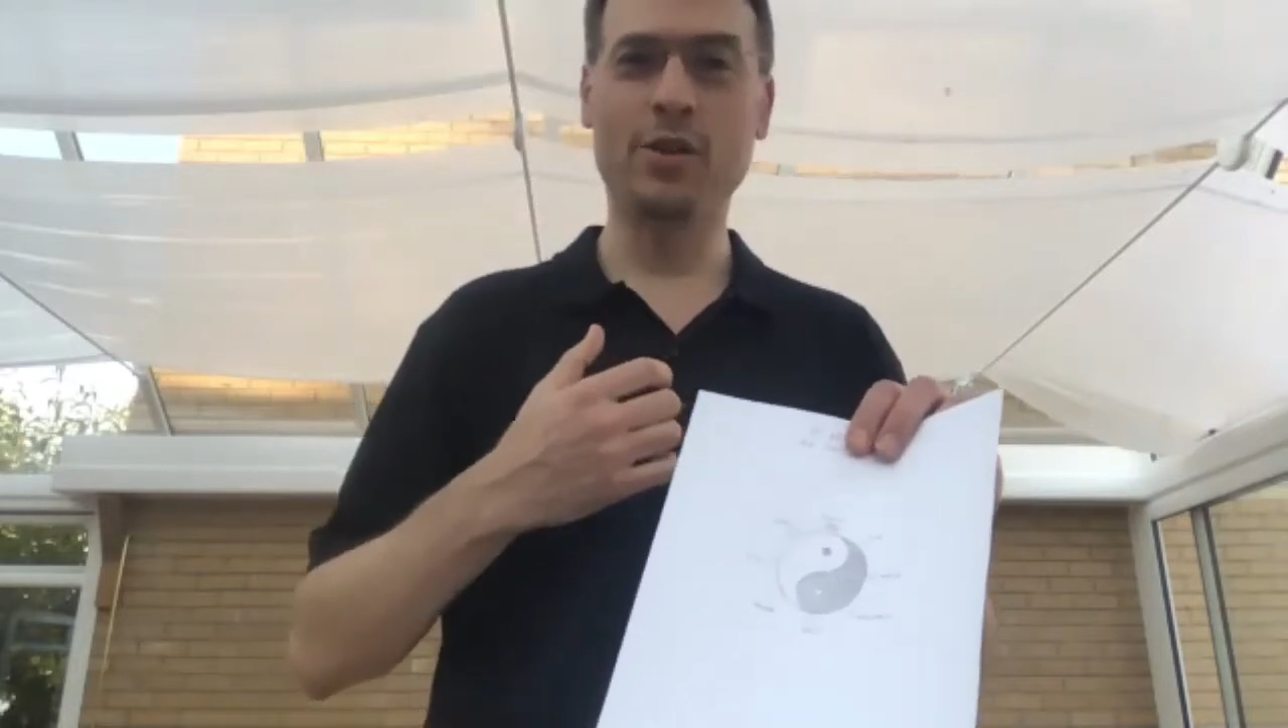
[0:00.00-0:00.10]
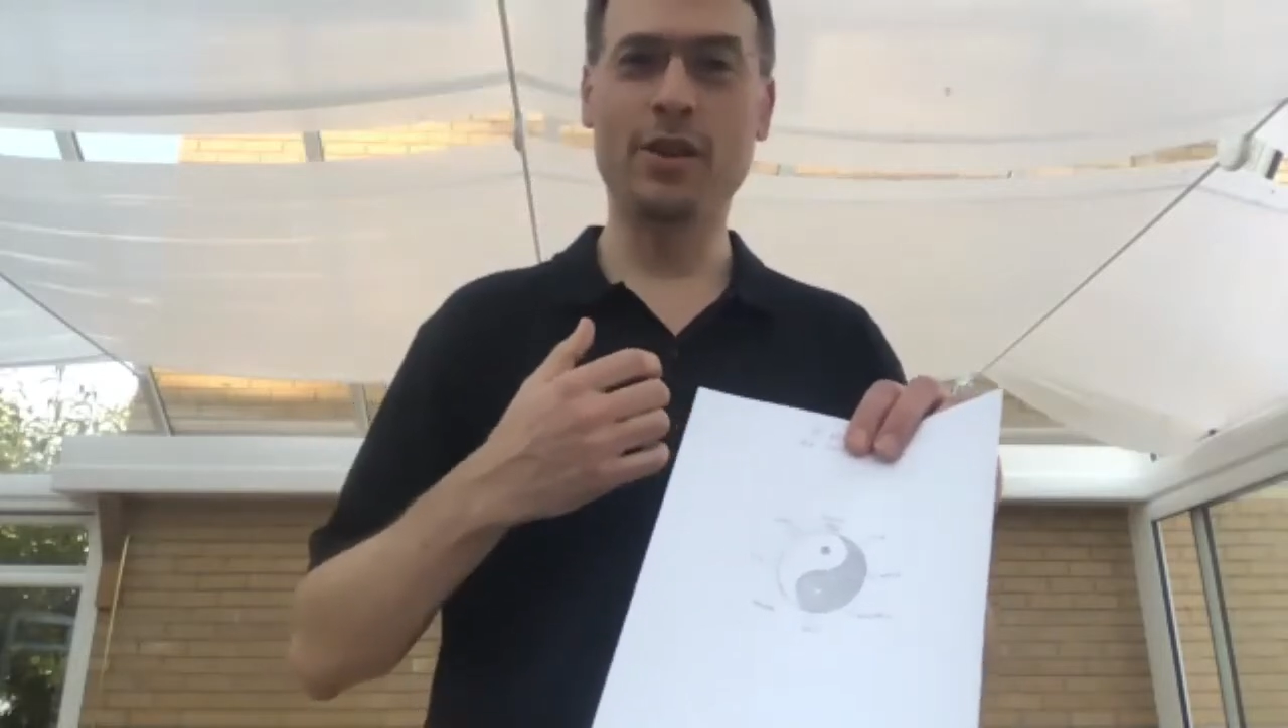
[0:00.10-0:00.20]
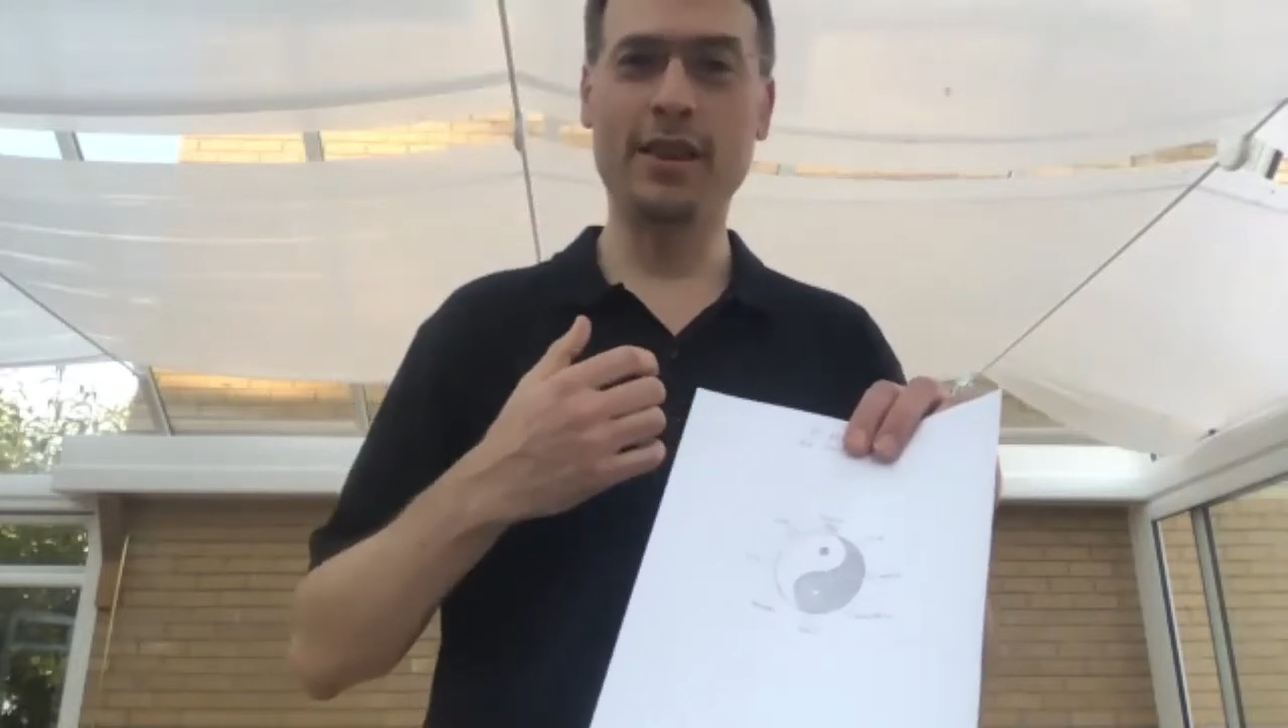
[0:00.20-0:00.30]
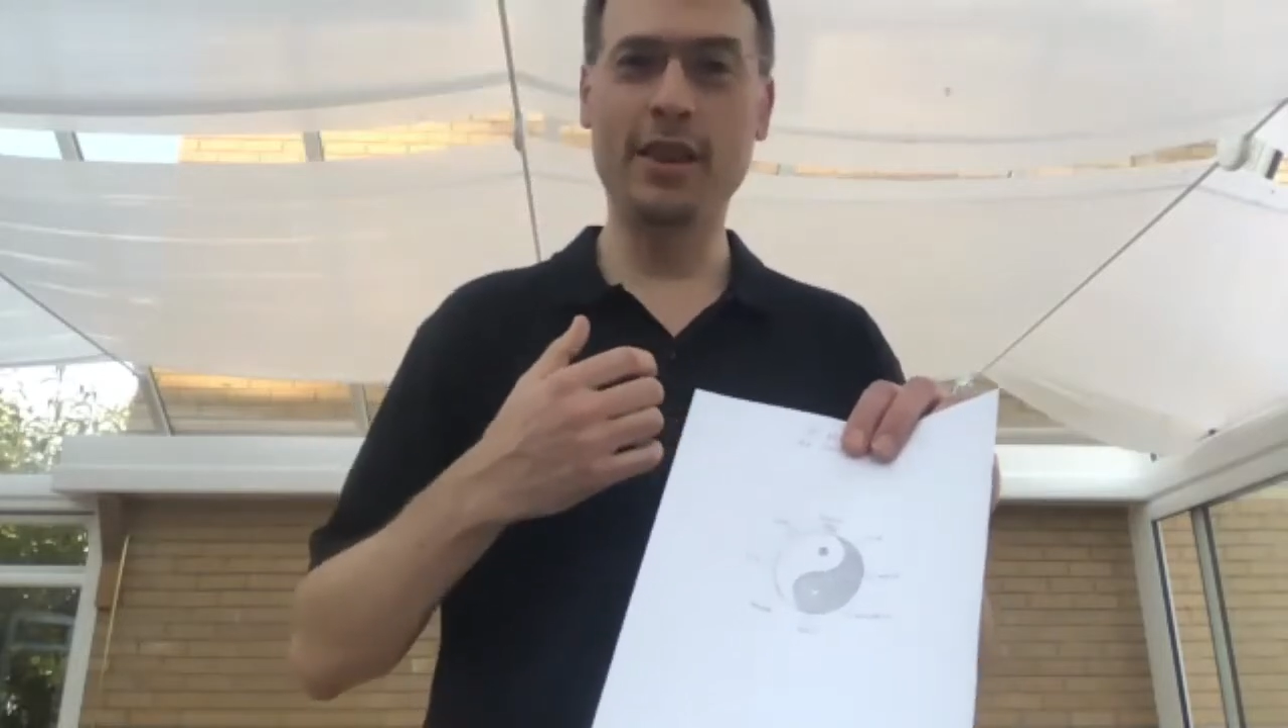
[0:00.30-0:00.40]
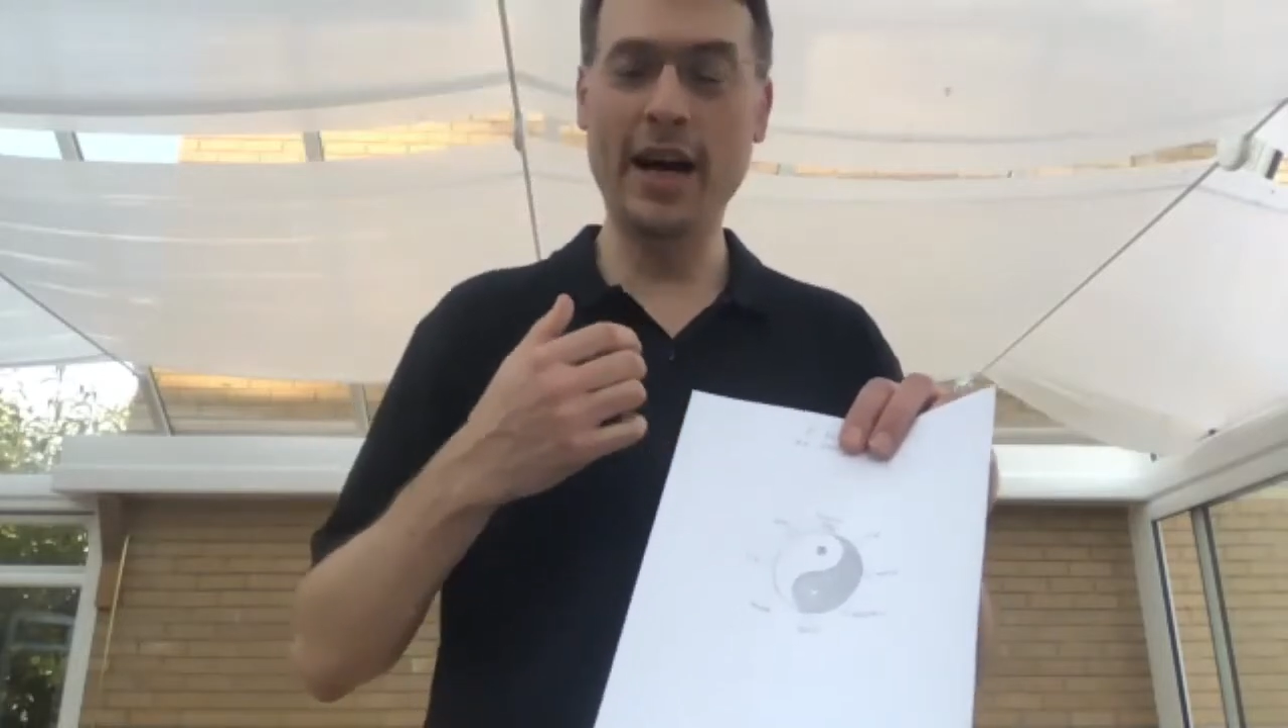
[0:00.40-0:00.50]

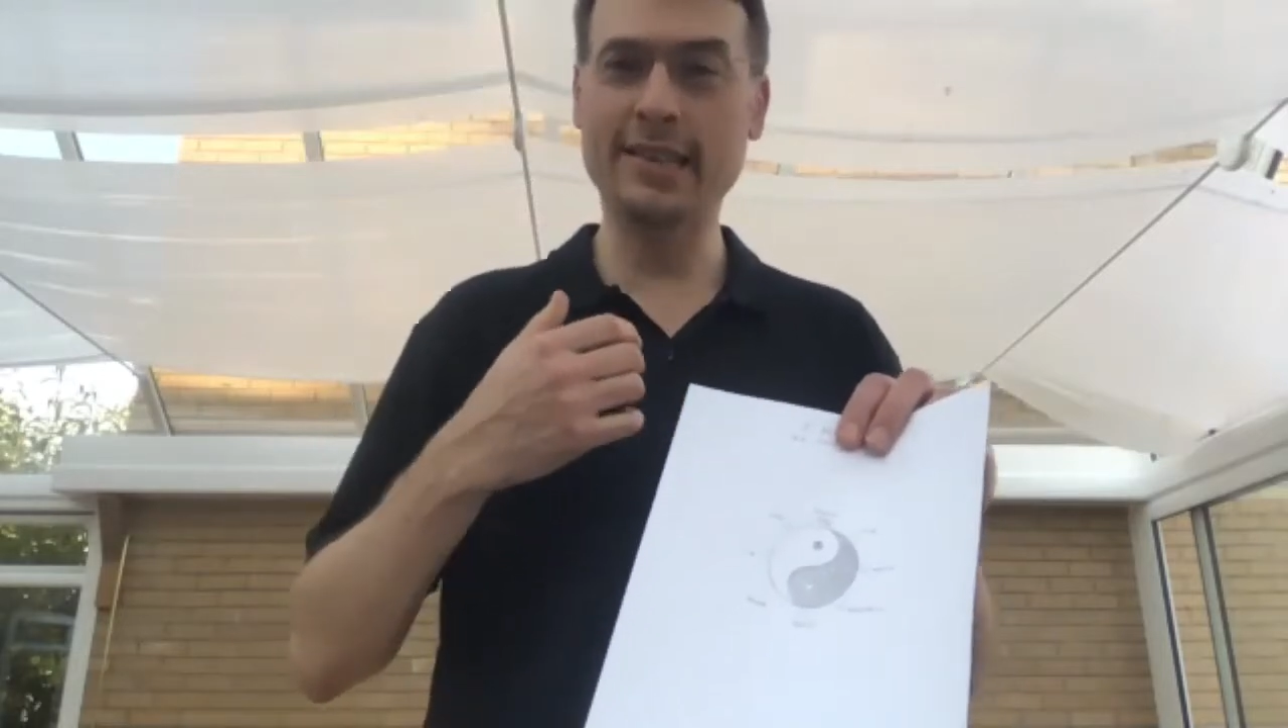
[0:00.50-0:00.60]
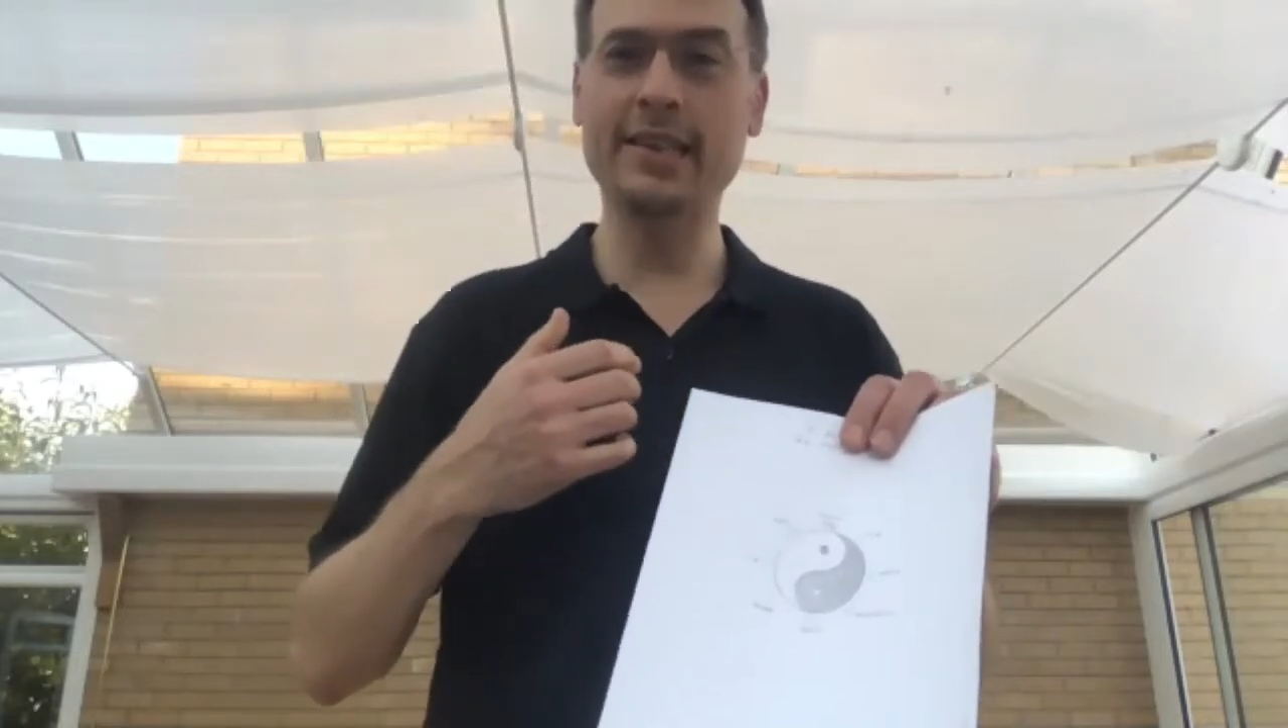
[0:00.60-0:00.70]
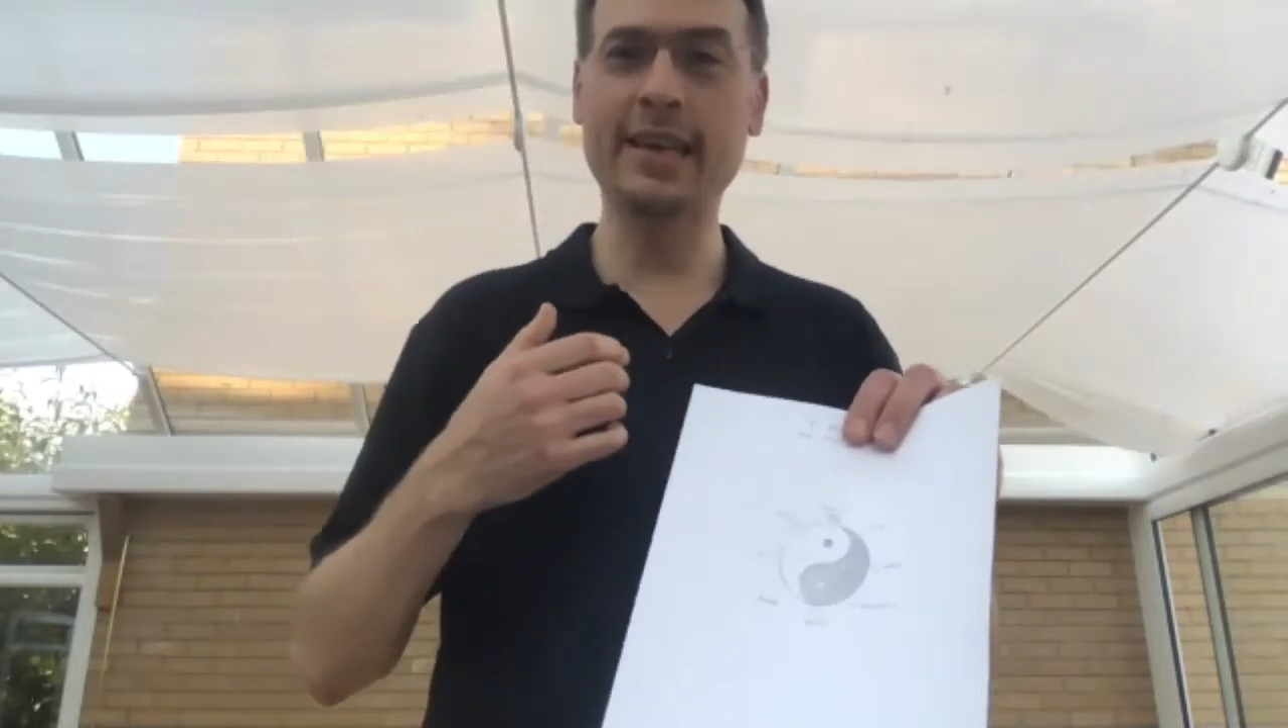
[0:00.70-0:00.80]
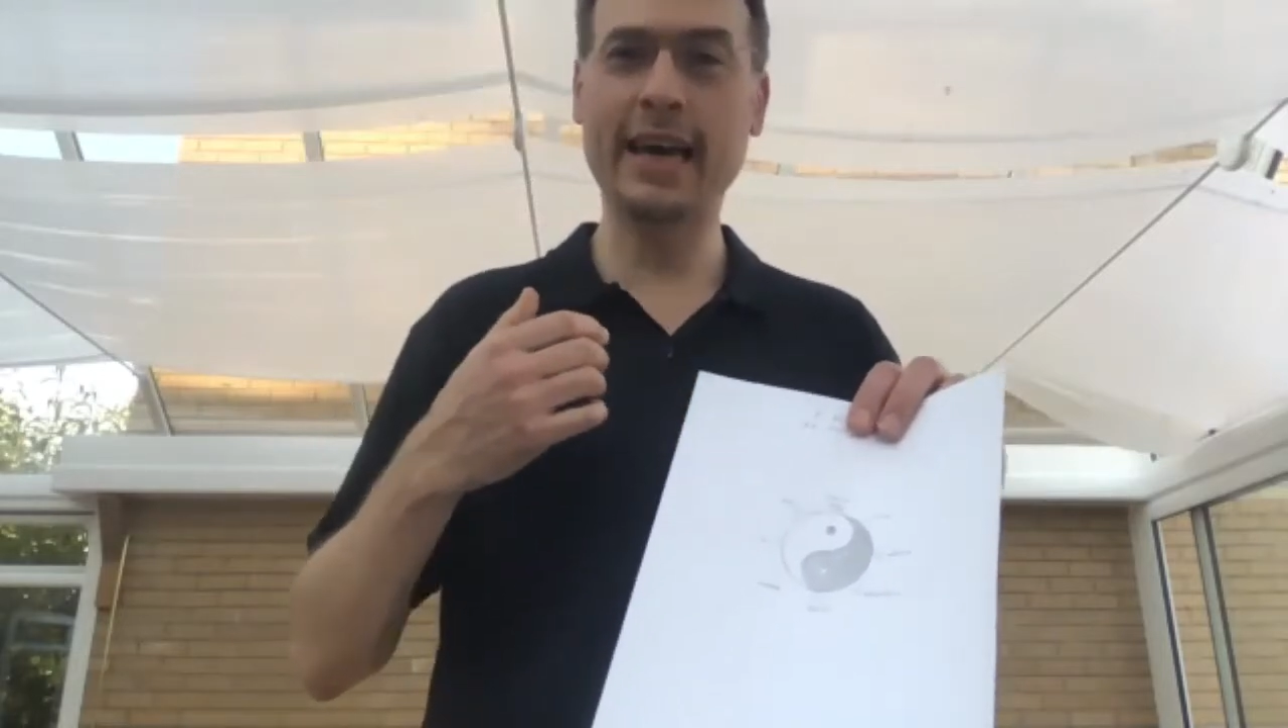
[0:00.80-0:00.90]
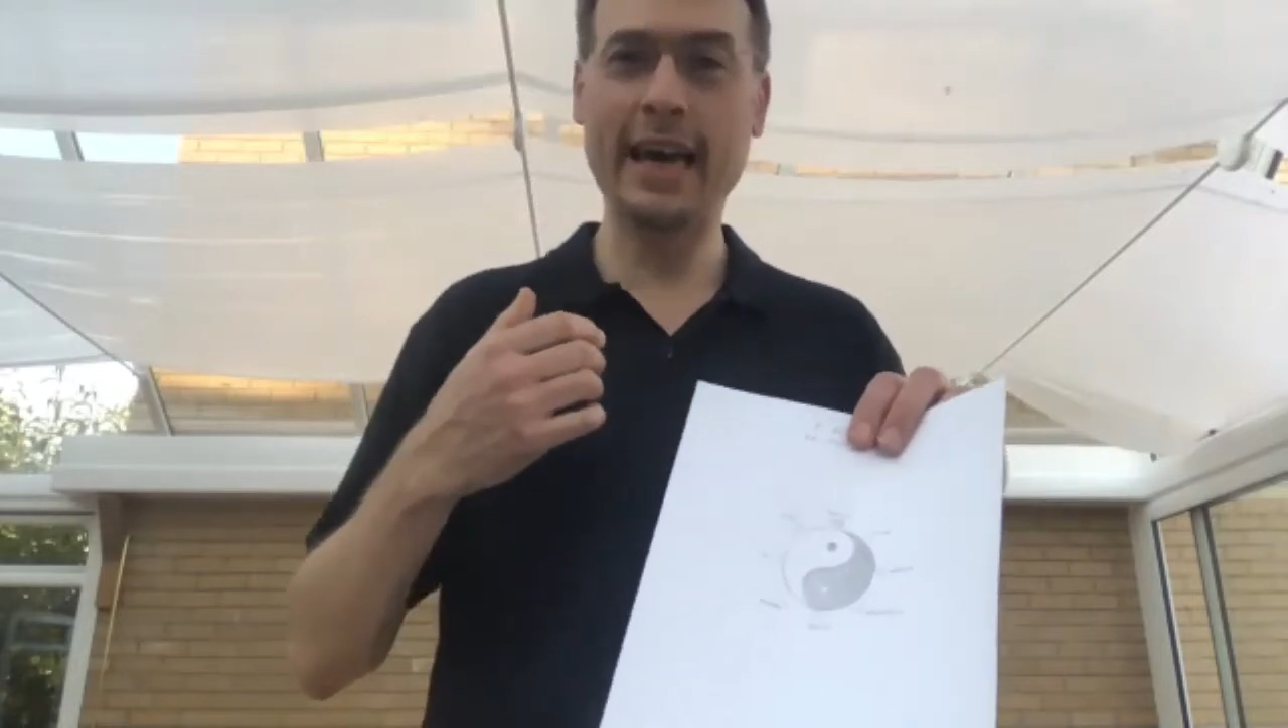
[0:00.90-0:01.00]
nothing